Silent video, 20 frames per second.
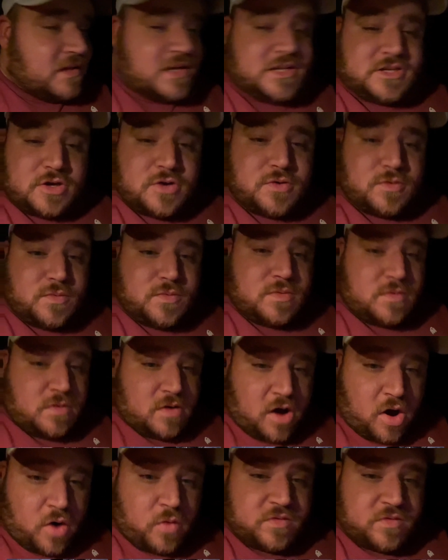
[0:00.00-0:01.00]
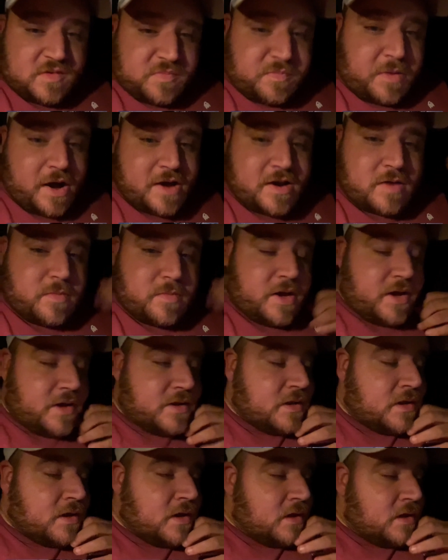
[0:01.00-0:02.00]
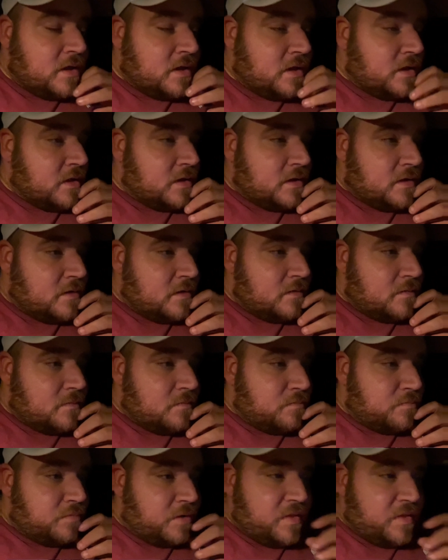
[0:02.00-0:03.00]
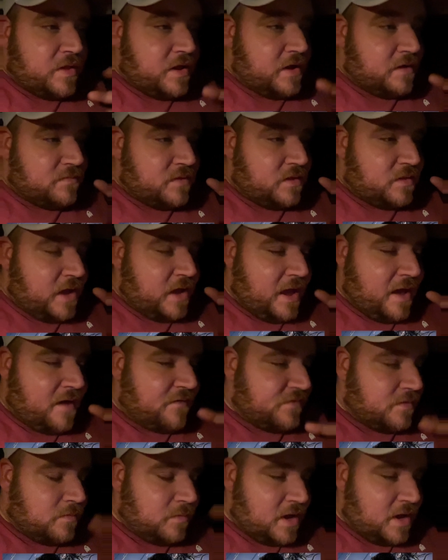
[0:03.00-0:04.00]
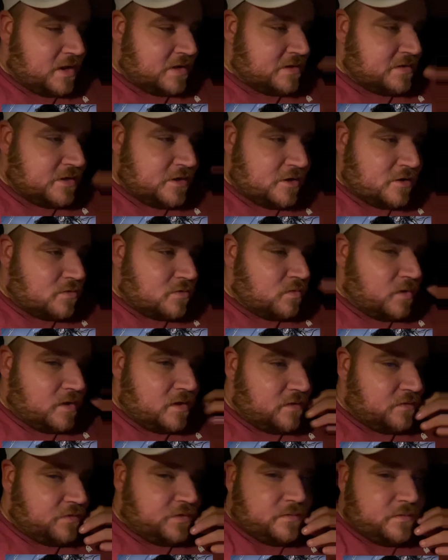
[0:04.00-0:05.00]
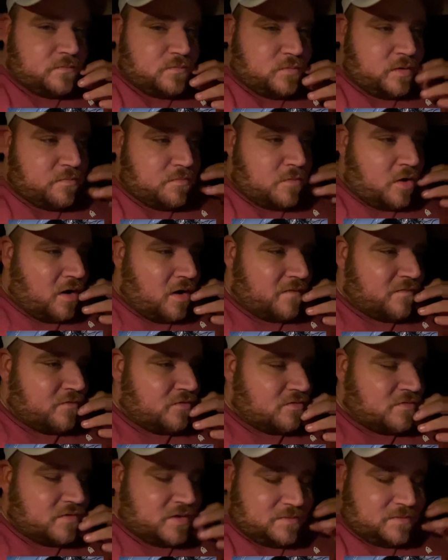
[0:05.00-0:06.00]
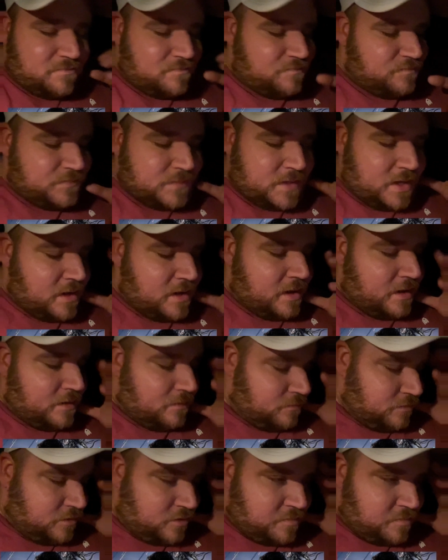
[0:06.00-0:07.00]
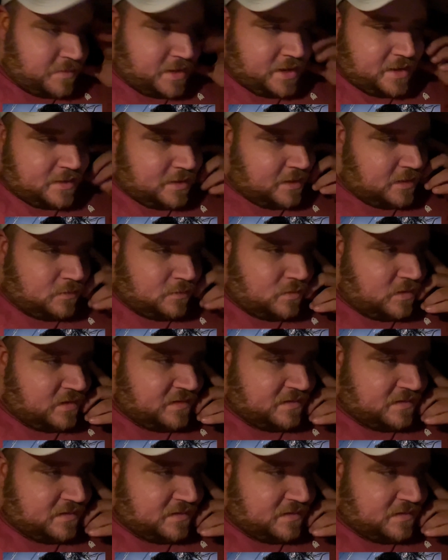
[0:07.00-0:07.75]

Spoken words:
do own Spider-Man, but they have some kind of deal with Marvel, and I don't know, man. Anyways,